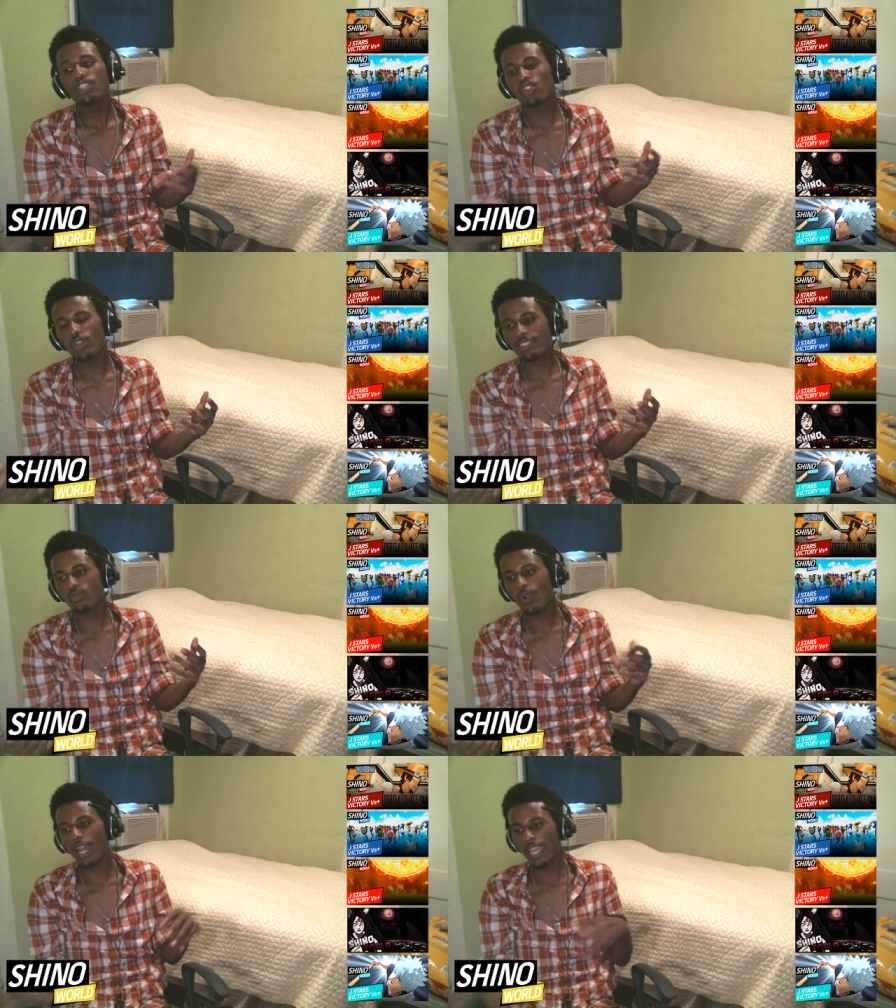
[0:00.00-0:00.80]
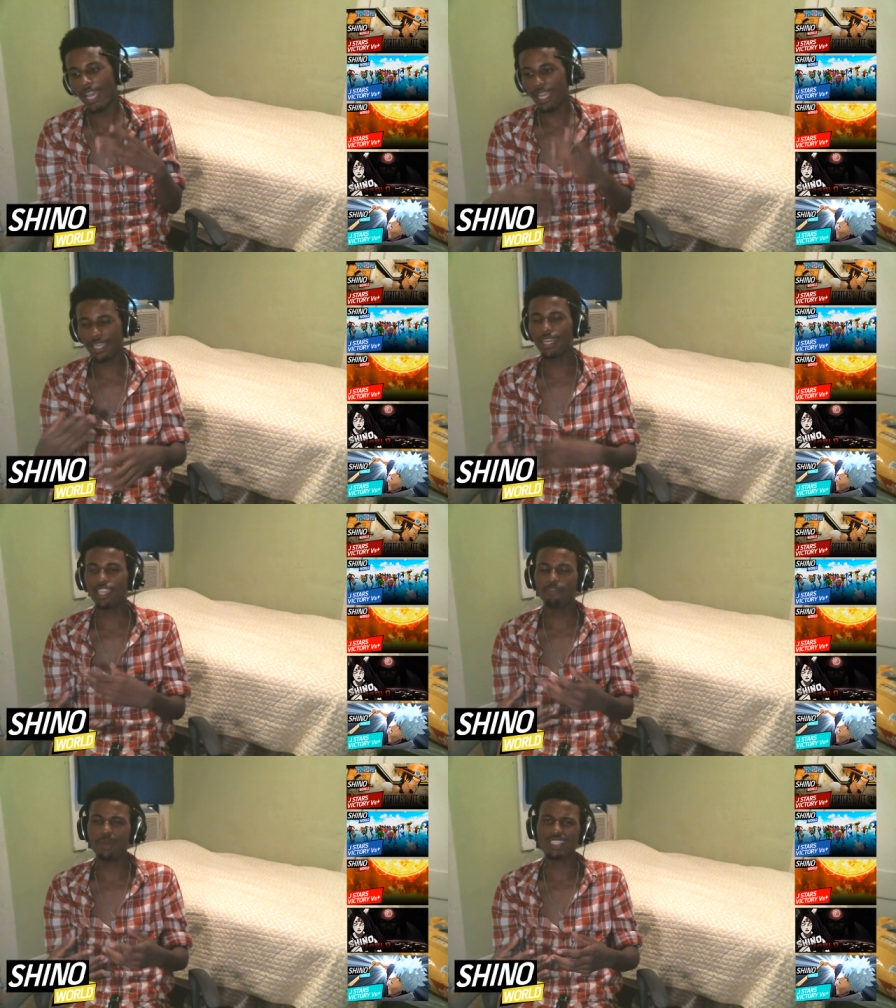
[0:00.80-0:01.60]
So that's why I kind
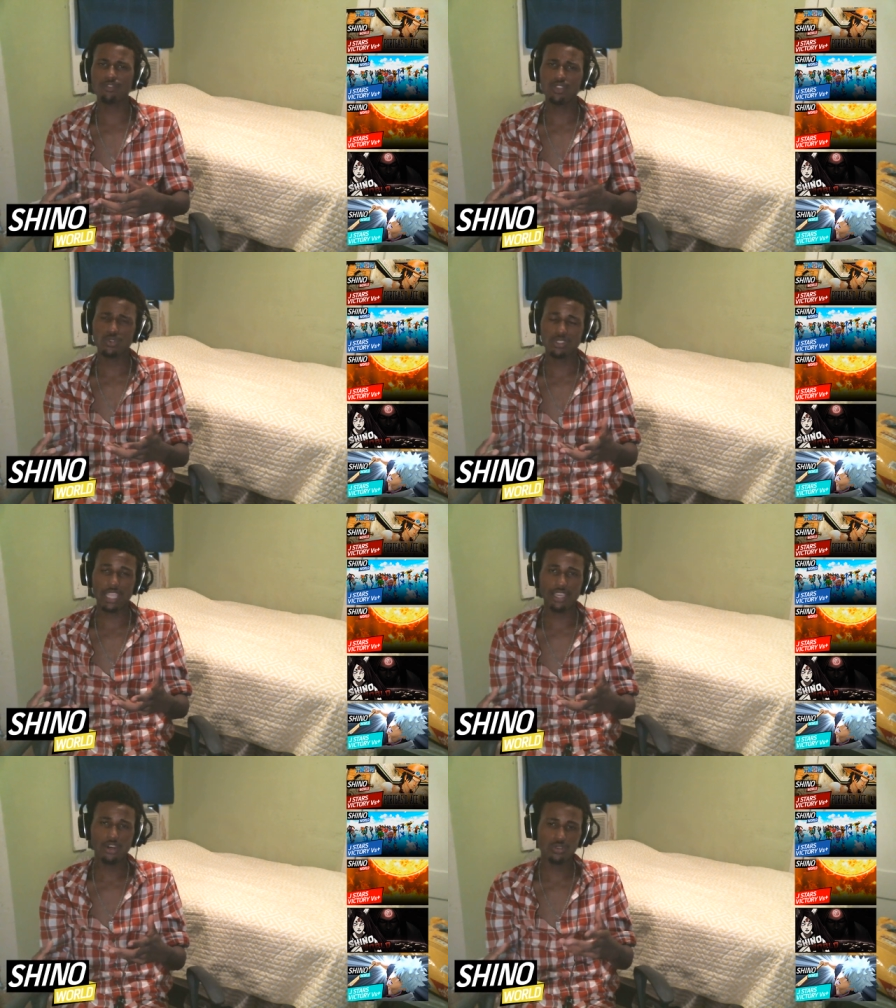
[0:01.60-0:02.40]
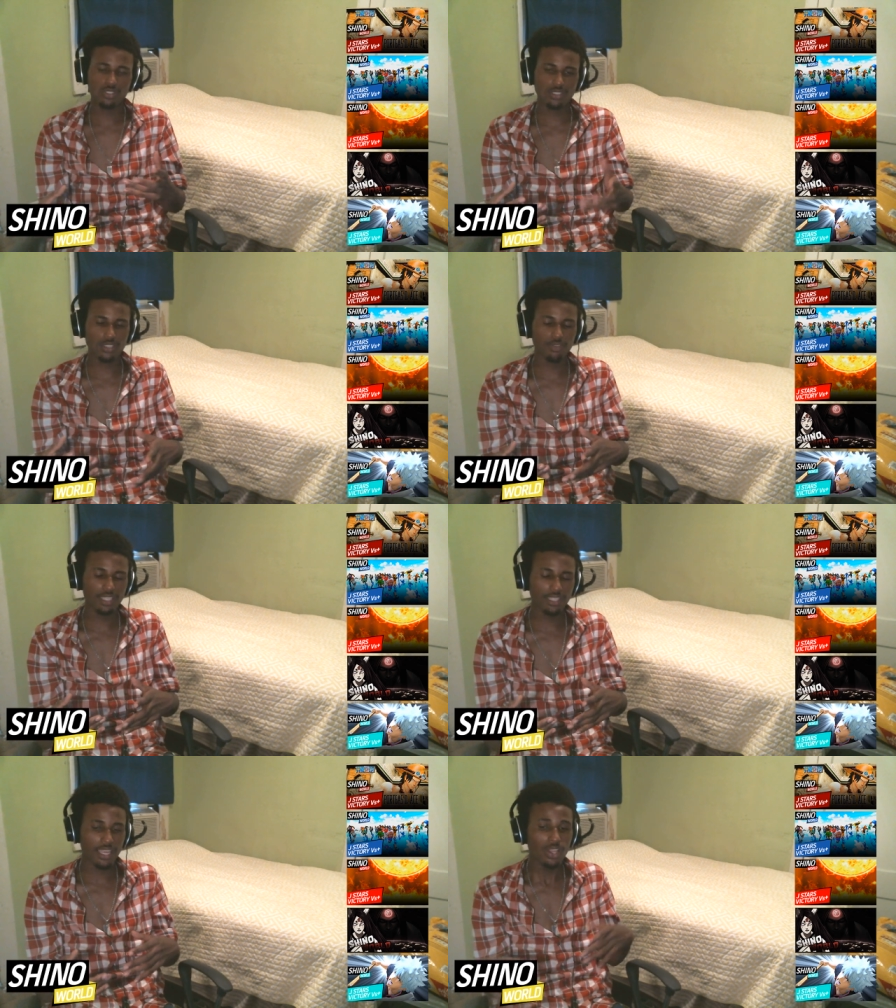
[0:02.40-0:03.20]
of give myself those light goals and stuff
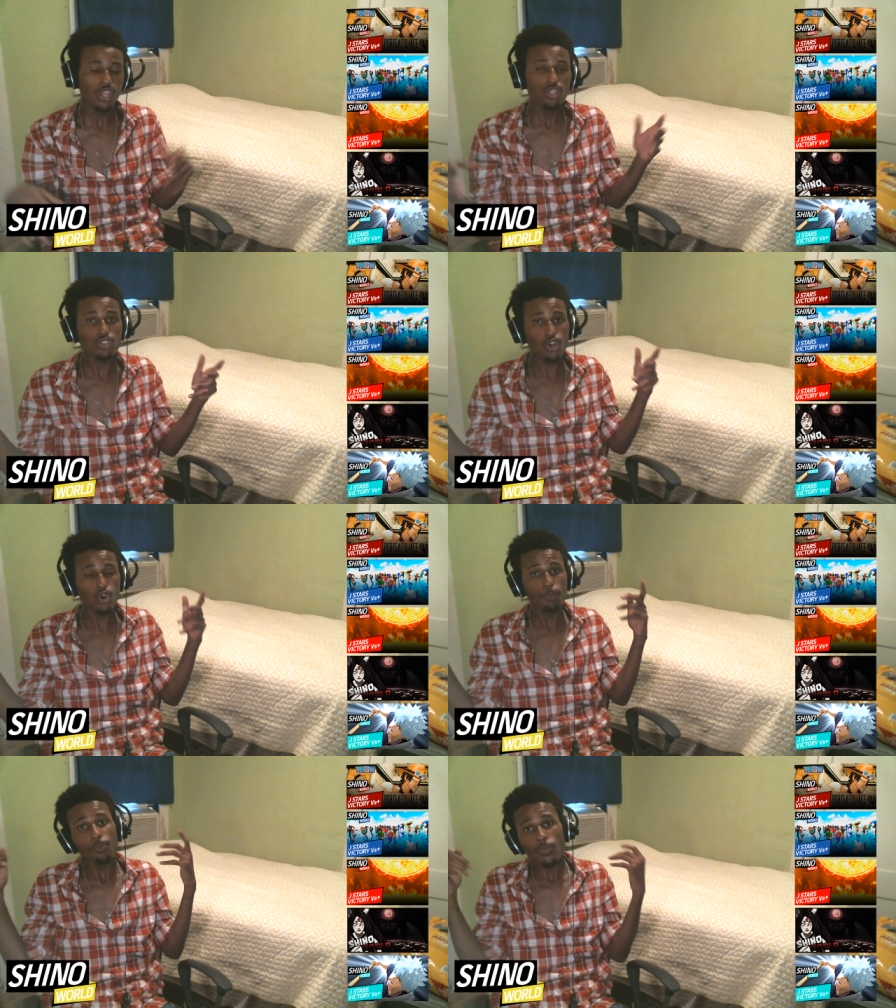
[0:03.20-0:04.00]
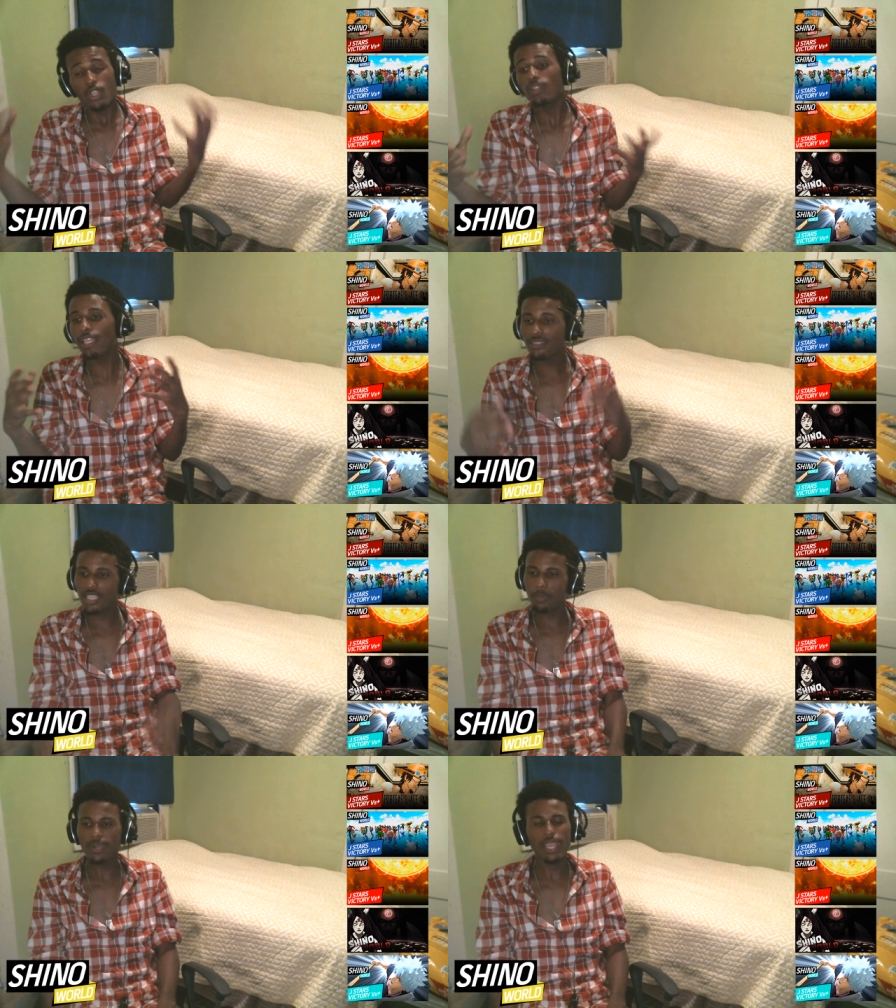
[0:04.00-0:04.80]
like that. So let's
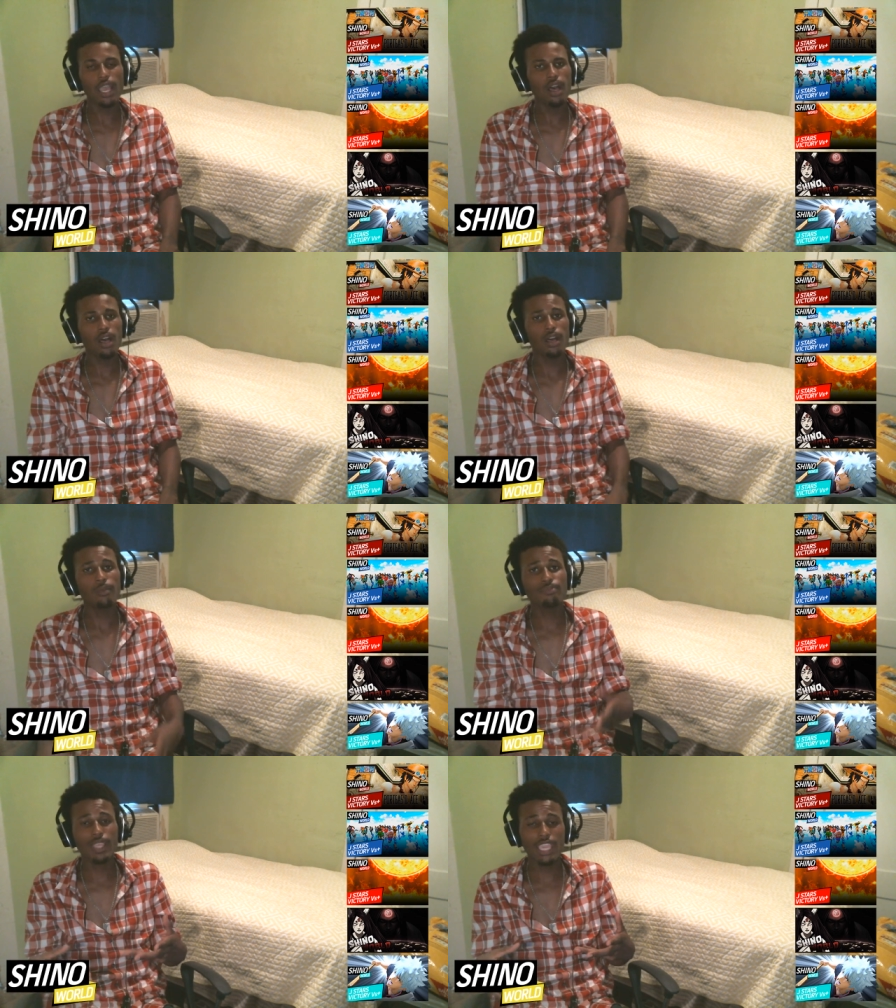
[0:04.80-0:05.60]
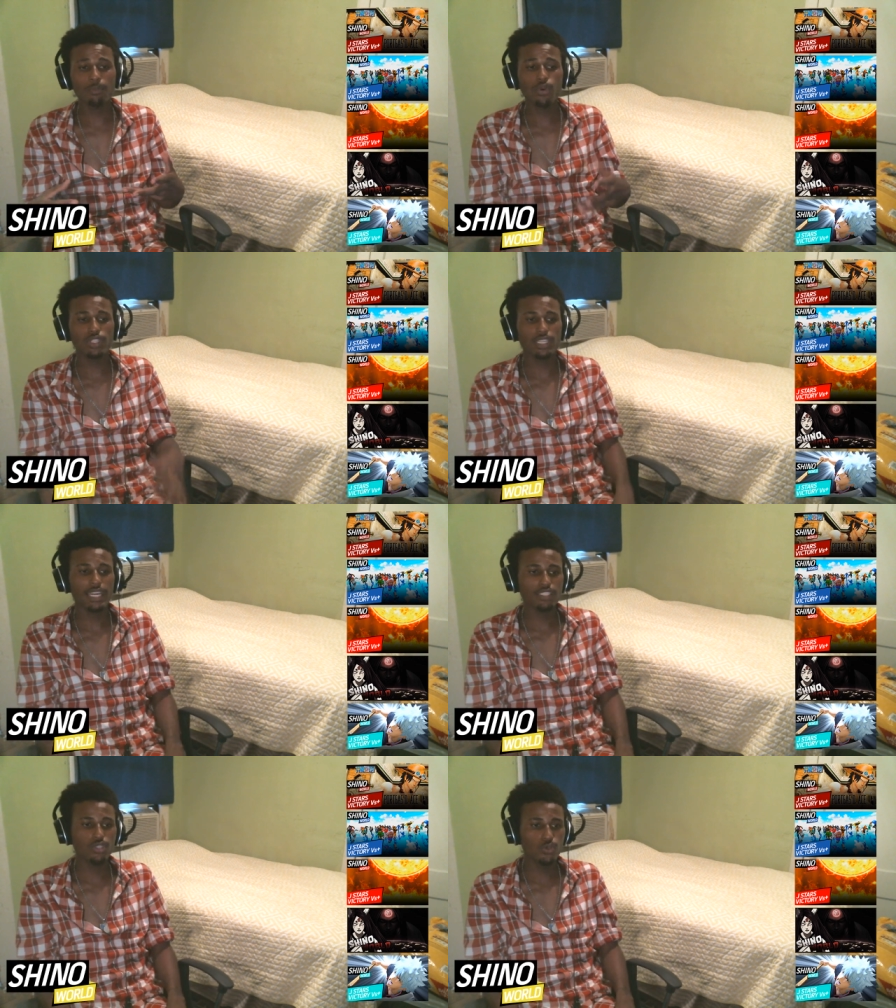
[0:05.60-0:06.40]
keep it uh, 8 more than
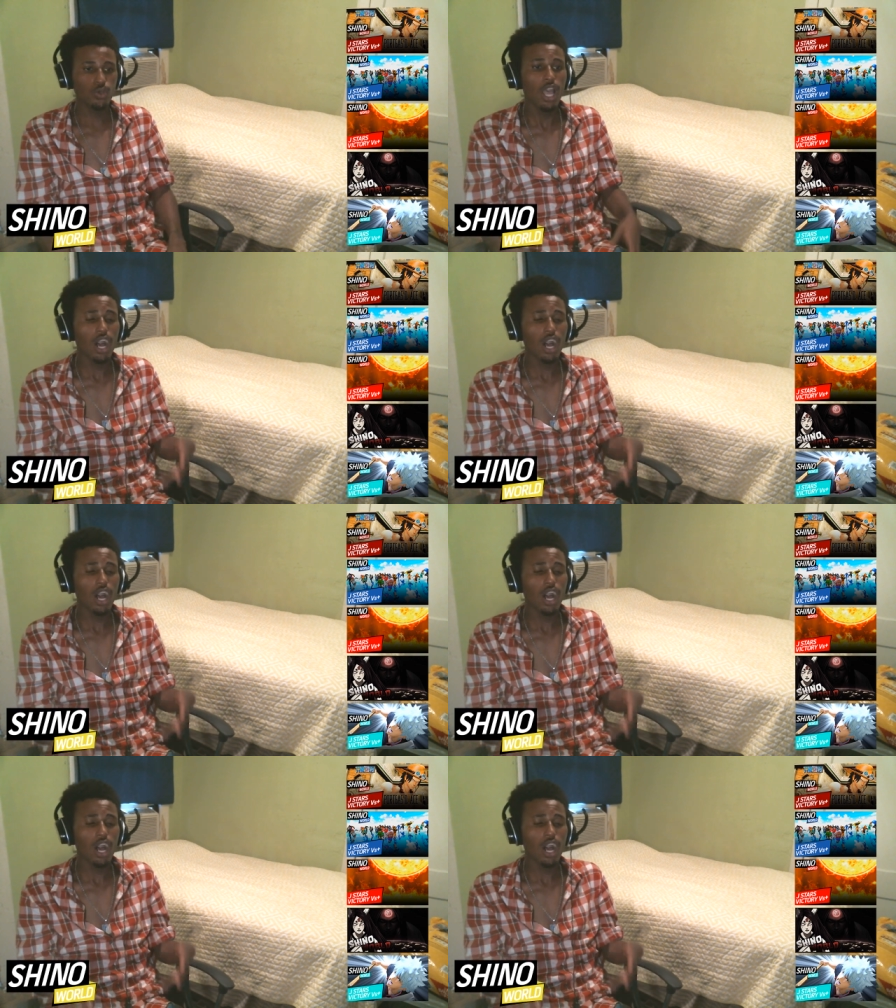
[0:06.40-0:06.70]
92.